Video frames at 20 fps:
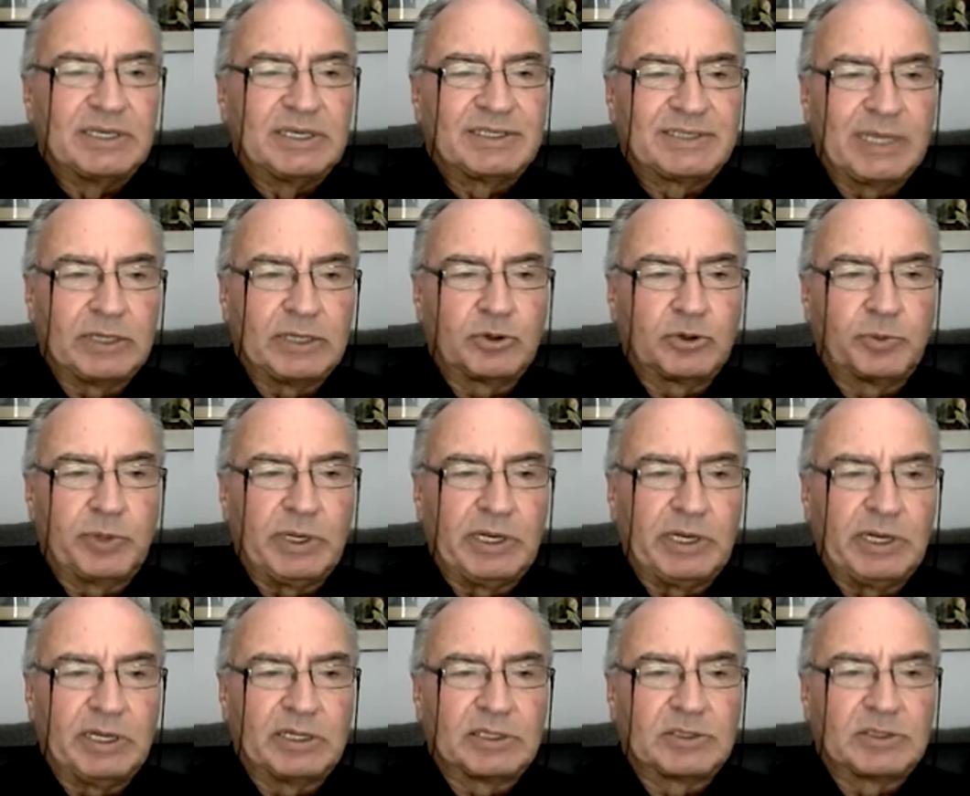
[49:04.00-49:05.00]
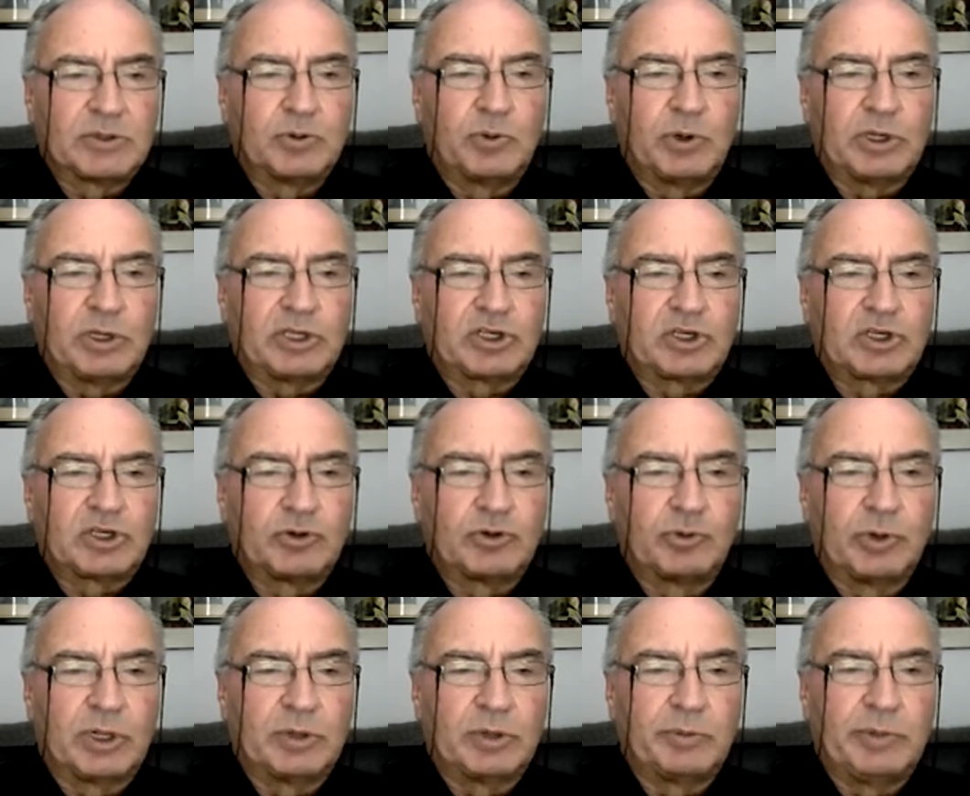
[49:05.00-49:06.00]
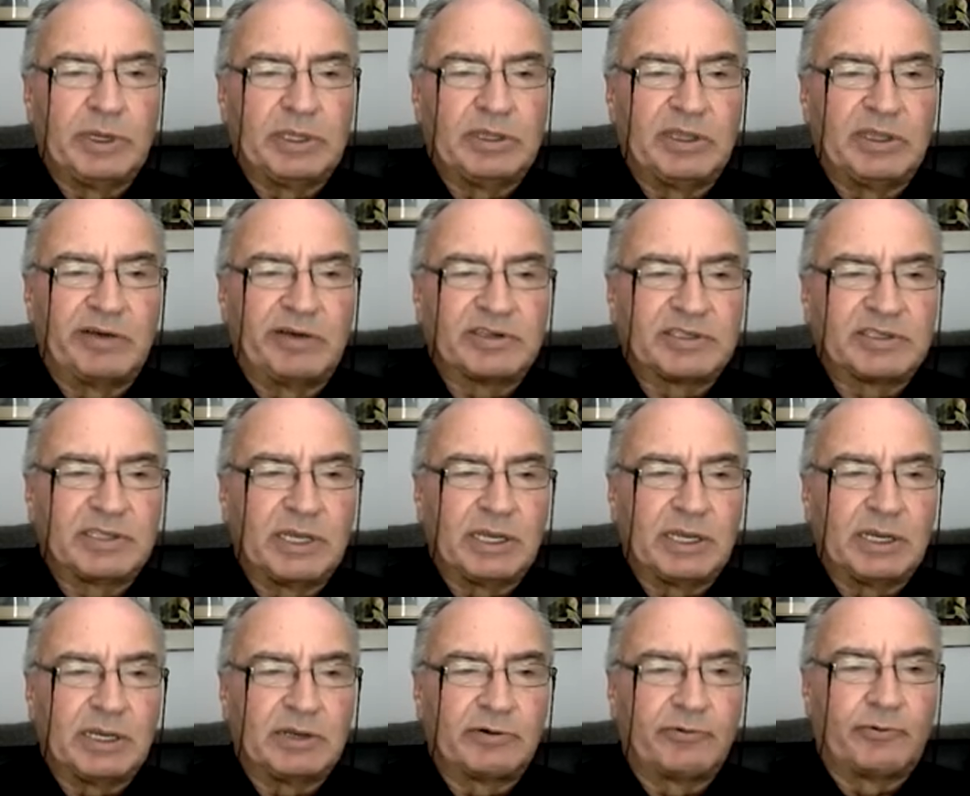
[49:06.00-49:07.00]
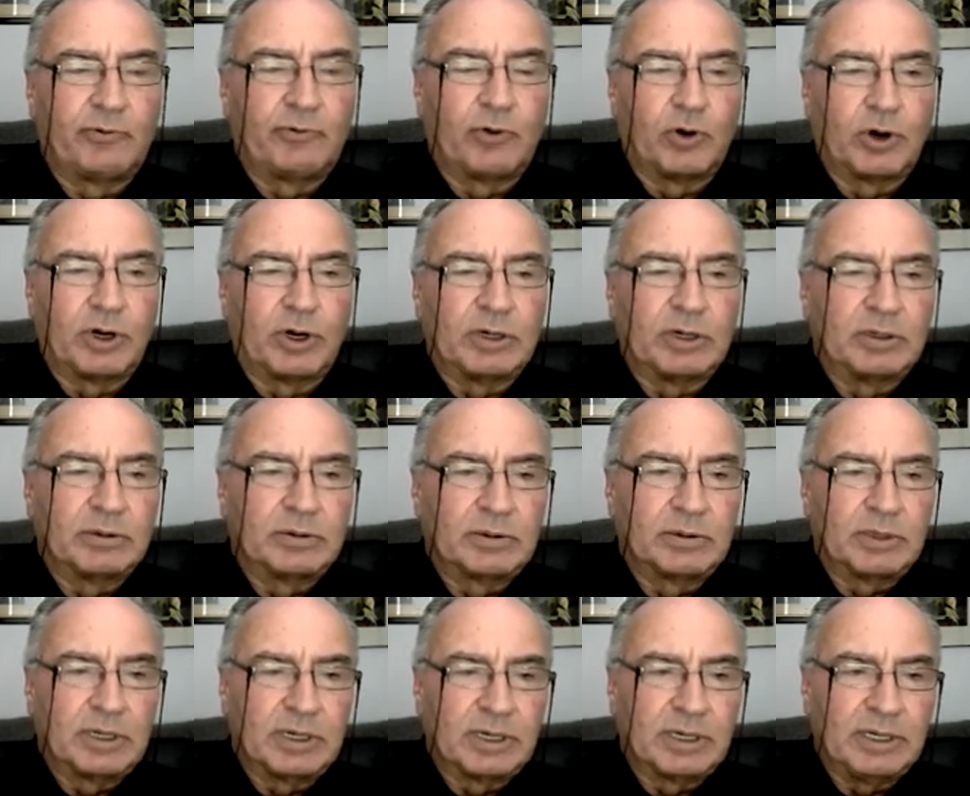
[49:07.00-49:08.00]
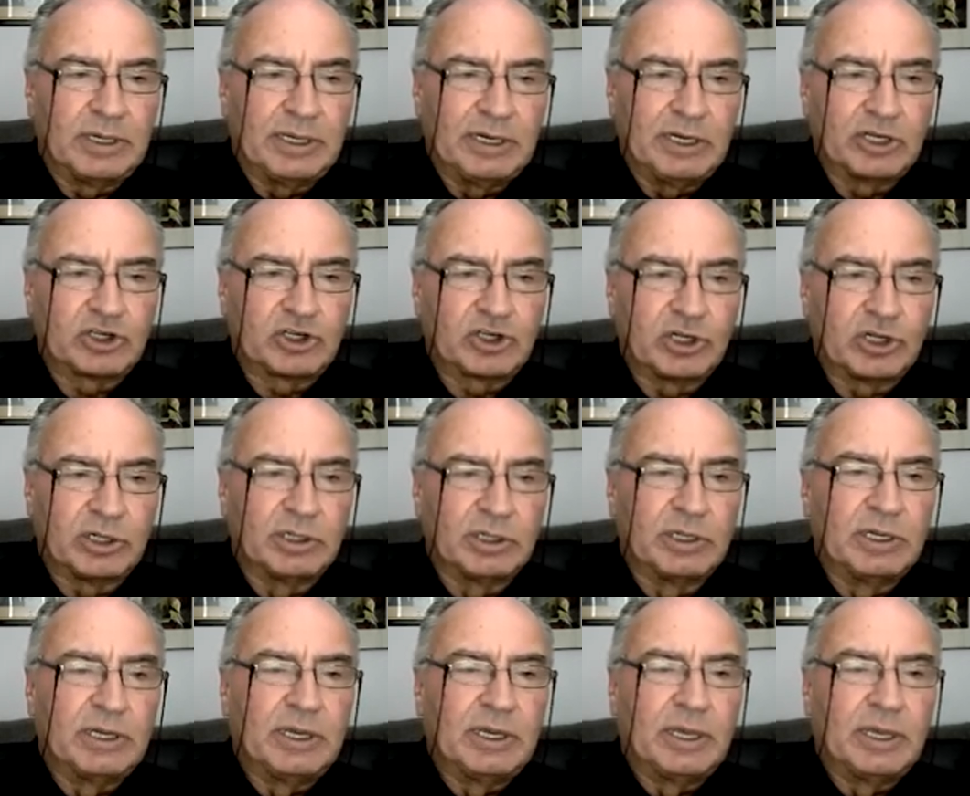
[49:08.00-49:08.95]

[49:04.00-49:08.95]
Cytopenias, which will be devastating for initial